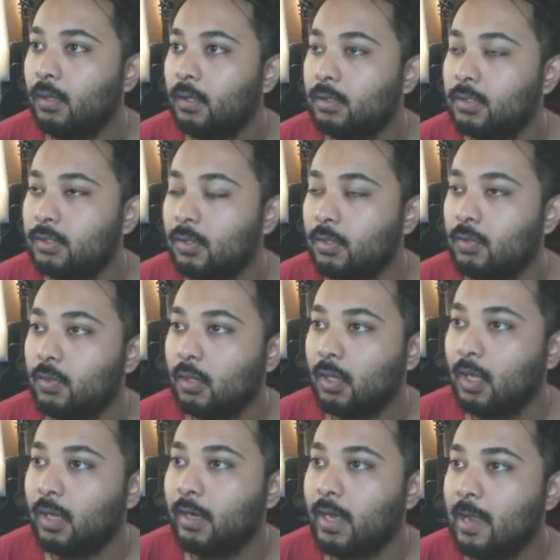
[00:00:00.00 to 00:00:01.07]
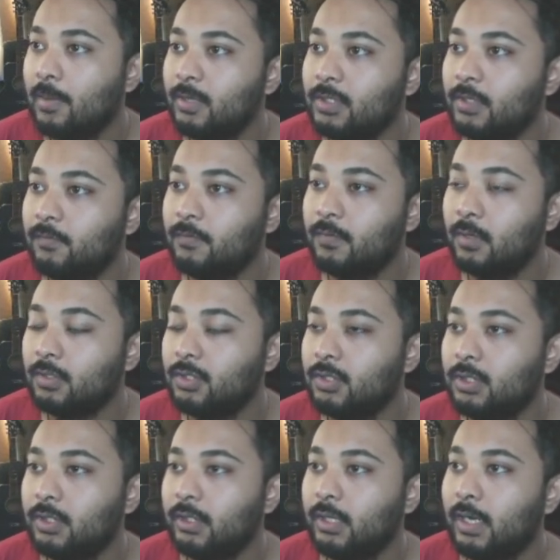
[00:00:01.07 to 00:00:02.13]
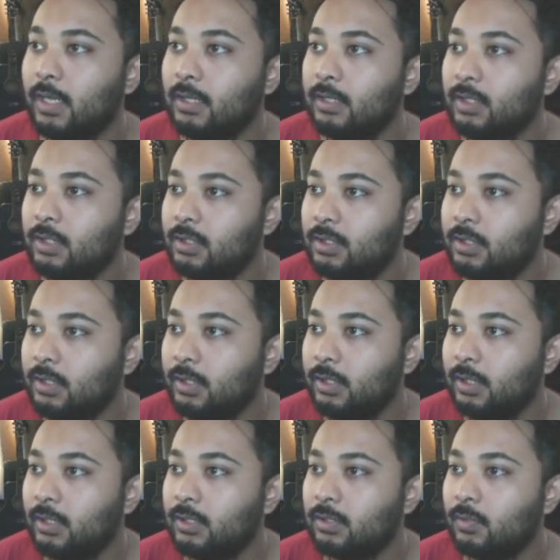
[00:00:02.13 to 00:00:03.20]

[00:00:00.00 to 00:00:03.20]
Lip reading: This is gonna do a lot of damage if unshielded, and they shield it.